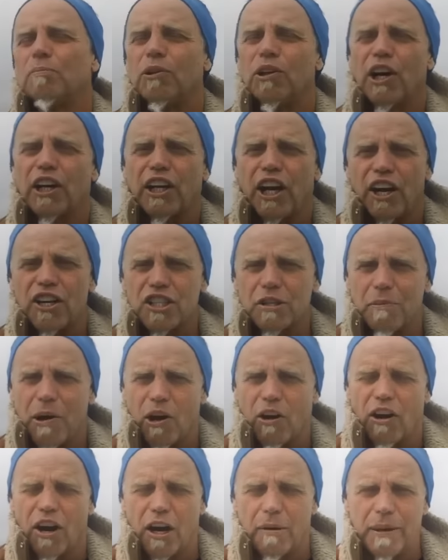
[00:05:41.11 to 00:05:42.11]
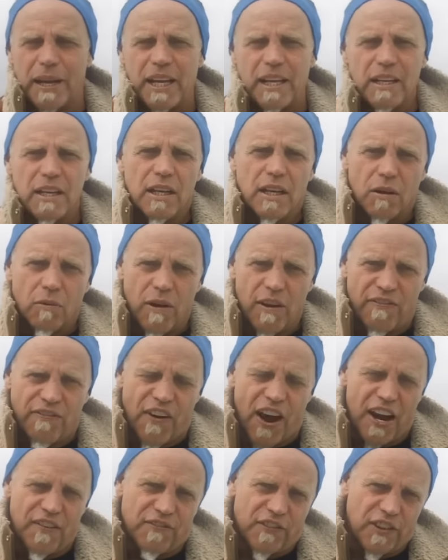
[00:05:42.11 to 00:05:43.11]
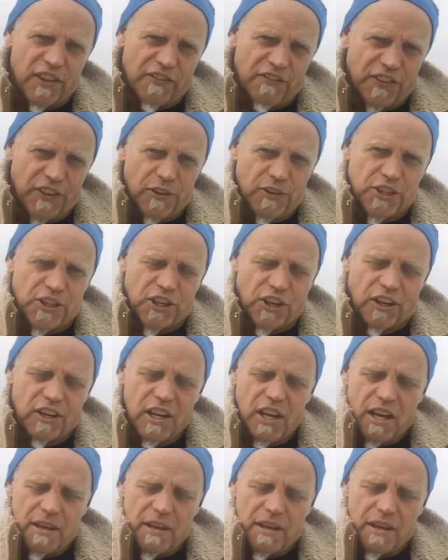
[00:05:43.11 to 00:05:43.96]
Look, our small army, we fight for the future.